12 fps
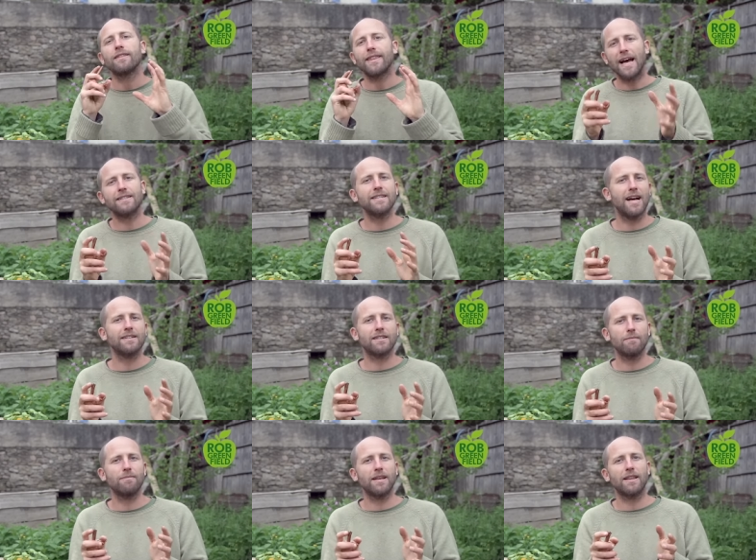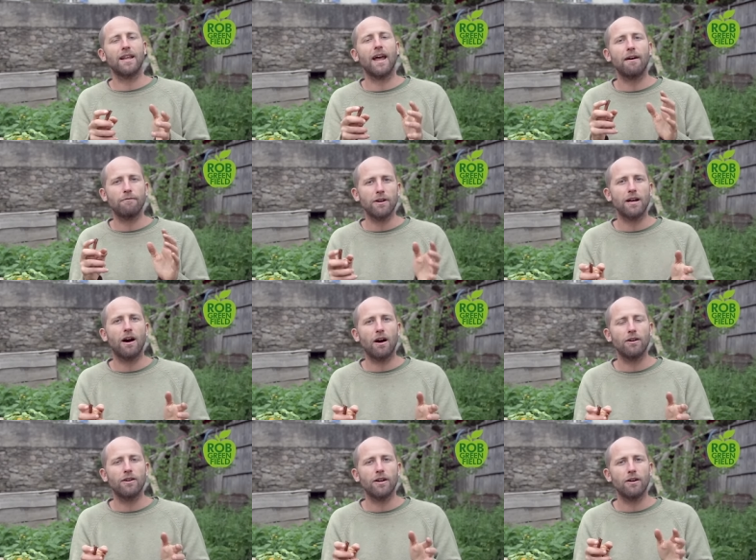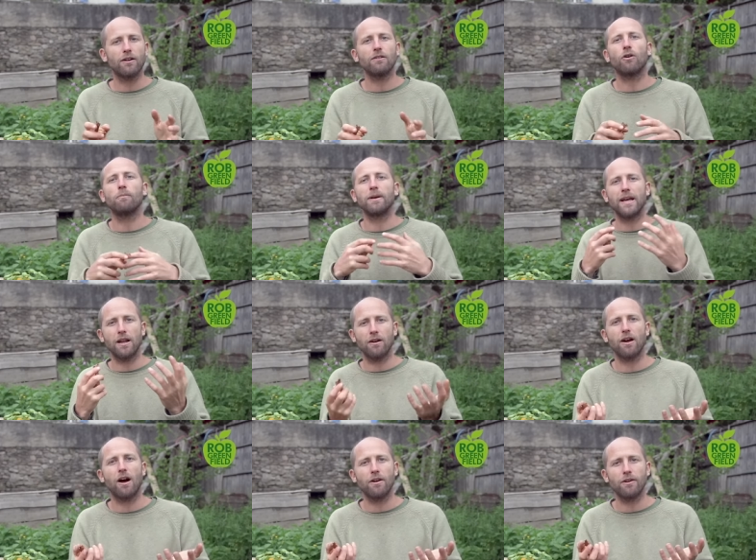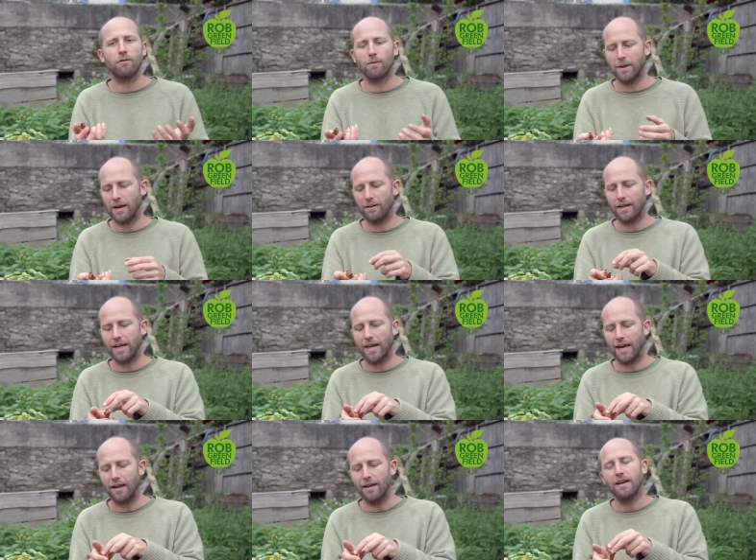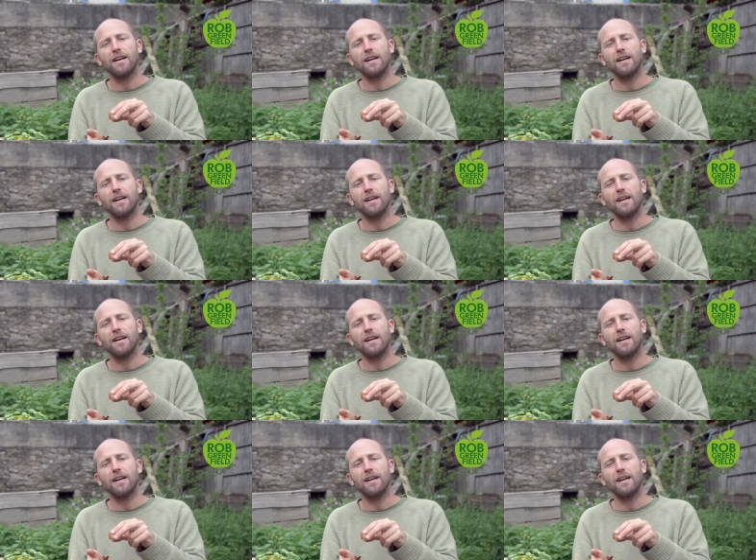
that's not something that every gardener or beginner gardener will be able to get.